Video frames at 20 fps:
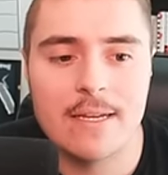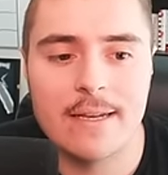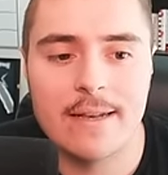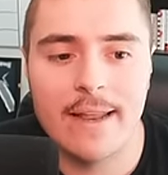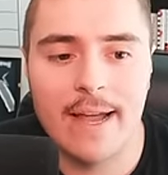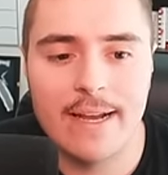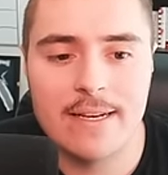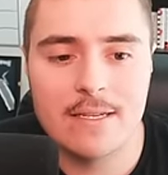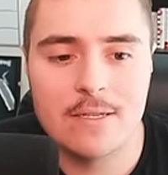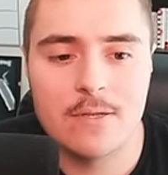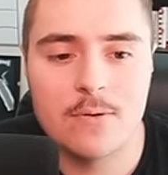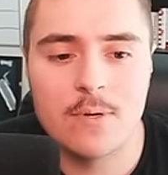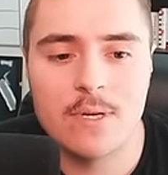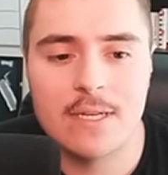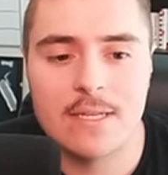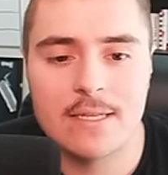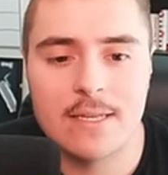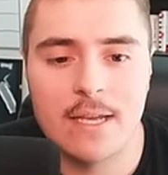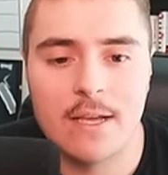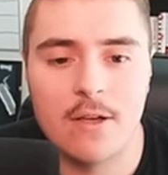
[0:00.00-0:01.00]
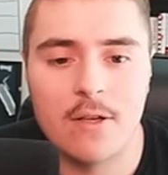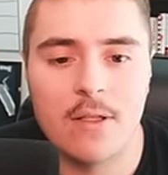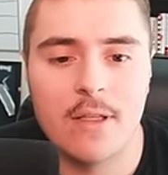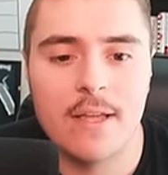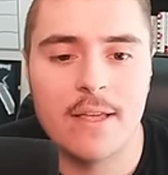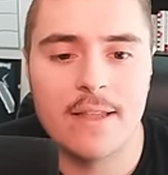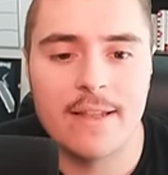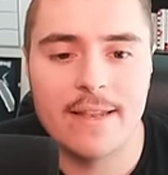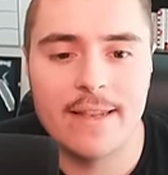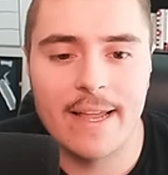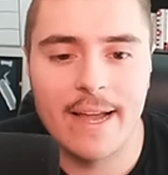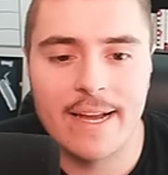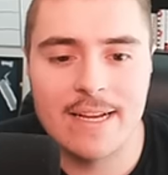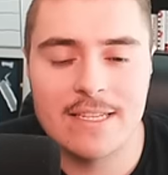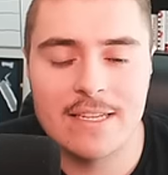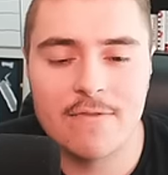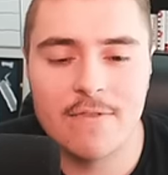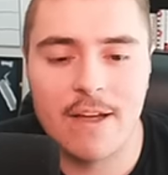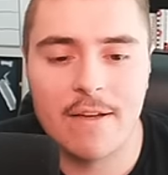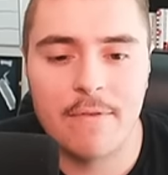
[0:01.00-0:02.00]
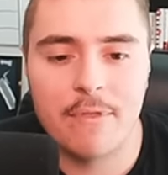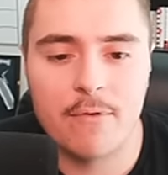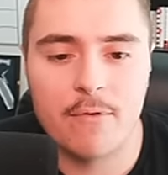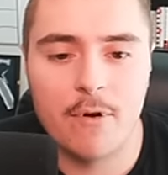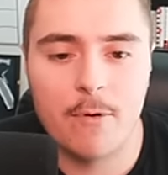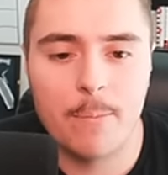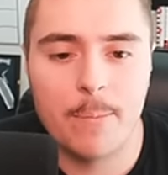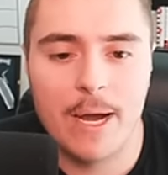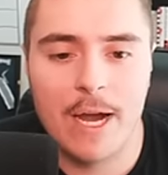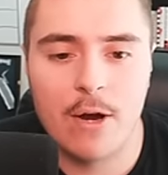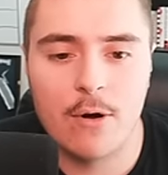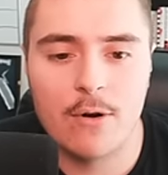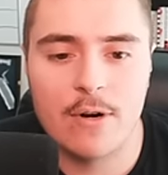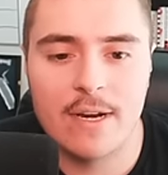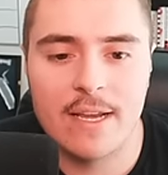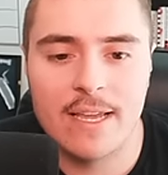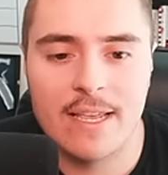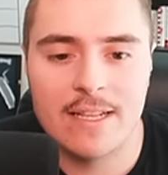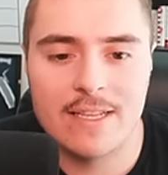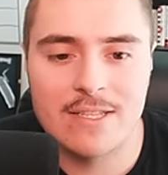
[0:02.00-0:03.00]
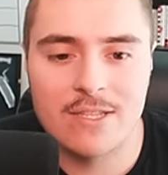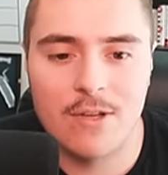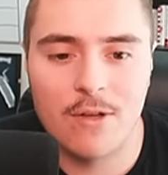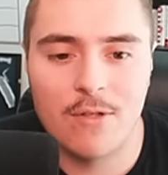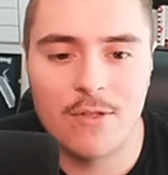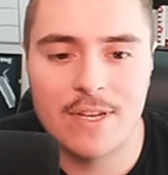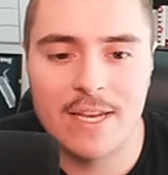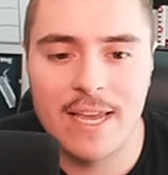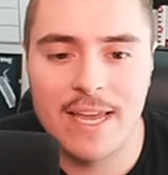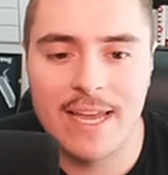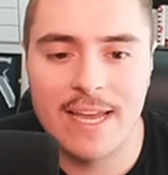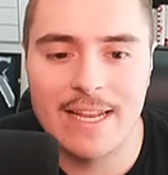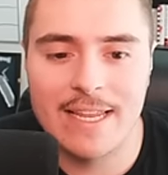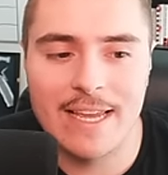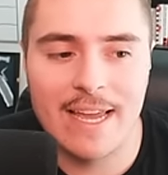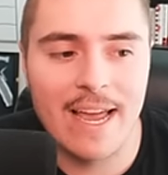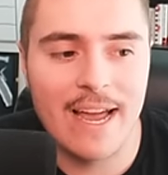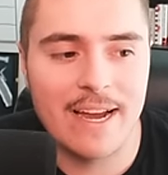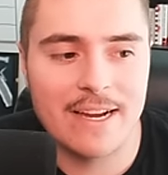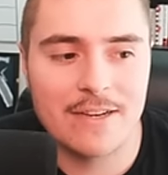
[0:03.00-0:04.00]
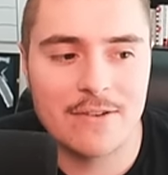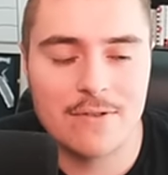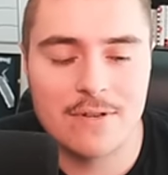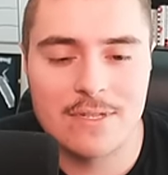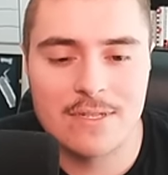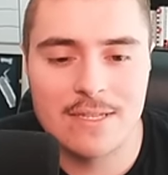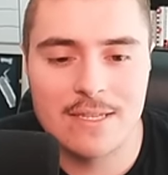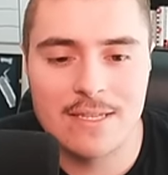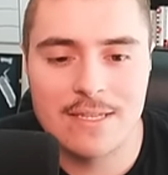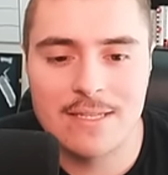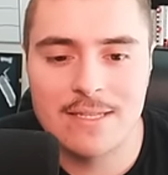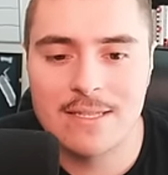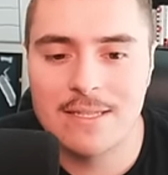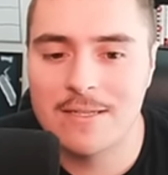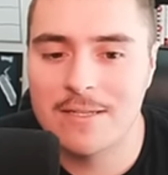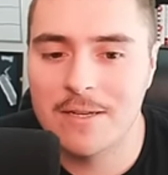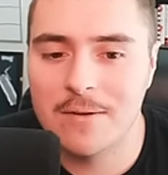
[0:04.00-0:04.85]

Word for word: 92 excel, 95 throw power, and solid 80 accuracies.